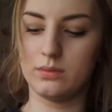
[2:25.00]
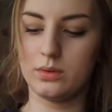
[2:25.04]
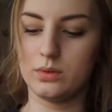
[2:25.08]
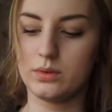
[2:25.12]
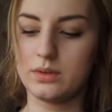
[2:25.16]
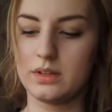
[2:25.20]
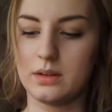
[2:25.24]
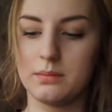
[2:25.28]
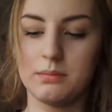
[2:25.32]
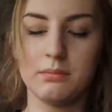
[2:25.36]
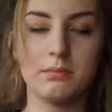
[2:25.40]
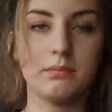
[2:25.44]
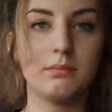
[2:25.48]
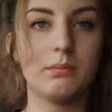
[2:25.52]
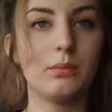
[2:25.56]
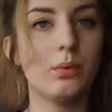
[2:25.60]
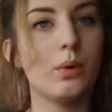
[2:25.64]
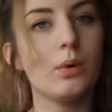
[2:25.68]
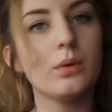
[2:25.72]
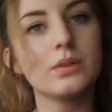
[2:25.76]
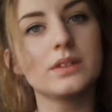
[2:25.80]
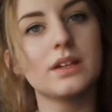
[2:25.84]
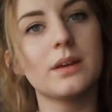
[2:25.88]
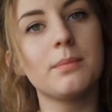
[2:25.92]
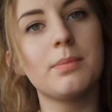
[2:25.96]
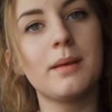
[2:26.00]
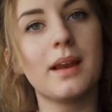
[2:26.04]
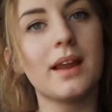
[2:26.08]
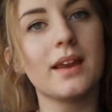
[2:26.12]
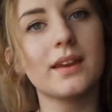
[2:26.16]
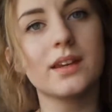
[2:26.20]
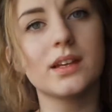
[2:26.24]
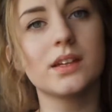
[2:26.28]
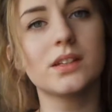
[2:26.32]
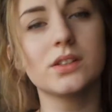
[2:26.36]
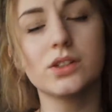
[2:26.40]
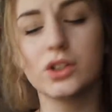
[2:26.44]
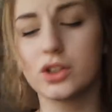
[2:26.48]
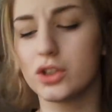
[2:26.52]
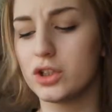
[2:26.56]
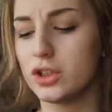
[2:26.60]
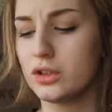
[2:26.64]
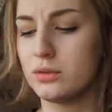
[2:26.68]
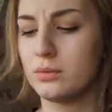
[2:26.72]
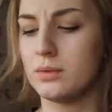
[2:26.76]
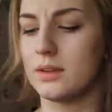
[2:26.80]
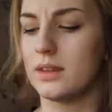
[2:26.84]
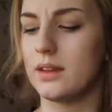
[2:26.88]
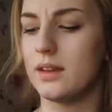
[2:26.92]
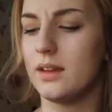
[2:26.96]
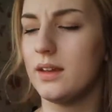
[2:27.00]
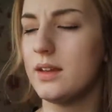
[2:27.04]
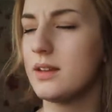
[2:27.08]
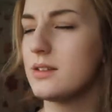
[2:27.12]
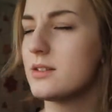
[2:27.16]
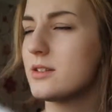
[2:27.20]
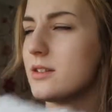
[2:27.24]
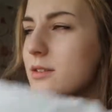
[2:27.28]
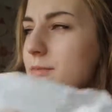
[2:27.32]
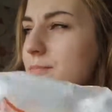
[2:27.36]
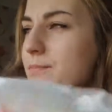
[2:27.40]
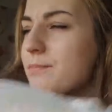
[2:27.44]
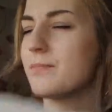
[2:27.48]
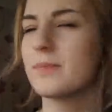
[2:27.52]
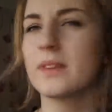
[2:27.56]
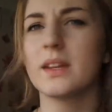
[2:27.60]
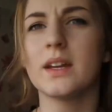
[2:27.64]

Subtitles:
What was I planning to do with this?